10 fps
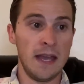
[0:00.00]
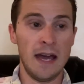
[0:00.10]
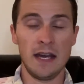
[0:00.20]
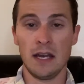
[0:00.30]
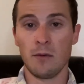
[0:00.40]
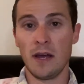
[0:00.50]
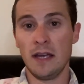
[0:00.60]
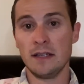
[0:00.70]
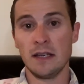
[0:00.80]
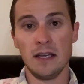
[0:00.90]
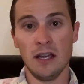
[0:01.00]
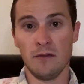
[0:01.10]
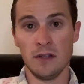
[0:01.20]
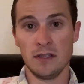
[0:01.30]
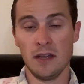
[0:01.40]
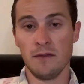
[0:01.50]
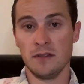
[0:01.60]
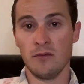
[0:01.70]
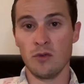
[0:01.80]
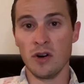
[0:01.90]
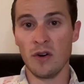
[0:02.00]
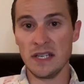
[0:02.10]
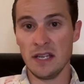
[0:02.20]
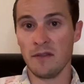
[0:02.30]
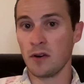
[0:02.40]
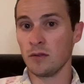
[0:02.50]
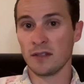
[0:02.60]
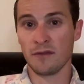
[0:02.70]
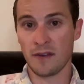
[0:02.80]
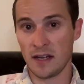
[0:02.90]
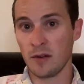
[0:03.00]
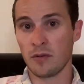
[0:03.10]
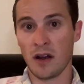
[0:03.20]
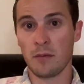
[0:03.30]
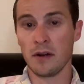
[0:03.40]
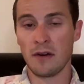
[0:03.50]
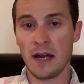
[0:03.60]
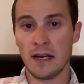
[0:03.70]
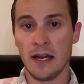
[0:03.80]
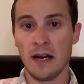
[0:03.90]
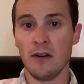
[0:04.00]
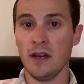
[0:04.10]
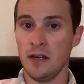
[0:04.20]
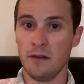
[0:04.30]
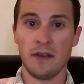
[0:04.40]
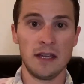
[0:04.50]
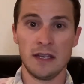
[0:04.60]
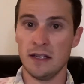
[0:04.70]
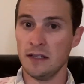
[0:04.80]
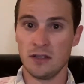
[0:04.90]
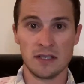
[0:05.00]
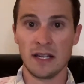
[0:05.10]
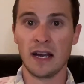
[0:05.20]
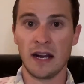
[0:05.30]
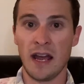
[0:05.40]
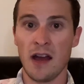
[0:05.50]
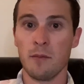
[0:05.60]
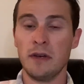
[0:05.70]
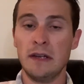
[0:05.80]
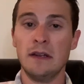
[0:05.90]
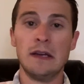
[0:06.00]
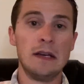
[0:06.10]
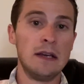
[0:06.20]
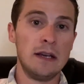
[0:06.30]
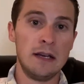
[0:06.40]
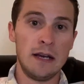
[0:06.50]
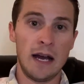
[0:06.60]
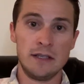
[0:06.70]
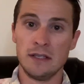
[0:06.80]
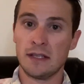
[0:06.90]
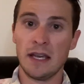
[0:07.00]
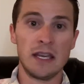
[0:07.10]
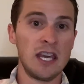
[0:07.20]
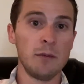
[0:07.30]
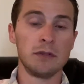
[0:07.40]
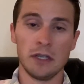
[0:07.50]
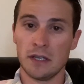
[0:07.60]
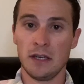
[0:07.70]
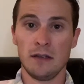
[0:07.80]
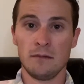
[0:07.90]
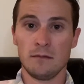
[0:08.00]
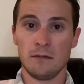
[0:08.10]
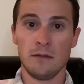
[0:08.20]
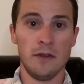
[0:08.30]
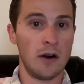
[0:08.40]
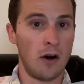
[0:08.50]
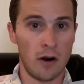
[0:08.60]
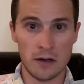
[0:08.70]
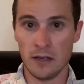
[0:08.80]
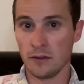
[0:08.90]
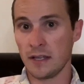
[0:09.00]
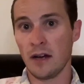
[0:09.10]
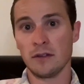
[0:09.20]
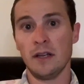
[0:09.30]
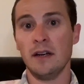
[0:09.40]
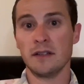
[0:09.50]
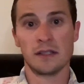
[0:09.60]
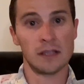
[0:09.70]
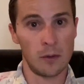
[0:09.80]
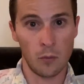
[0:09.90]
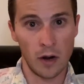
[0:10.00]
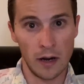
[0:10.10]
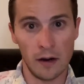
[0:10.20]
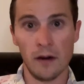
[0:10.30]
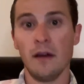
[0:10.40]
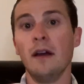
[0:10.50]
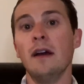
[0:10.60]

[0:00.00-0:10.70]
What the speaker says: At any rate, if it's really difficult to find a property right now and you're thinking it's just not going to happen, I just say keep looking. There are deals out there somewhere.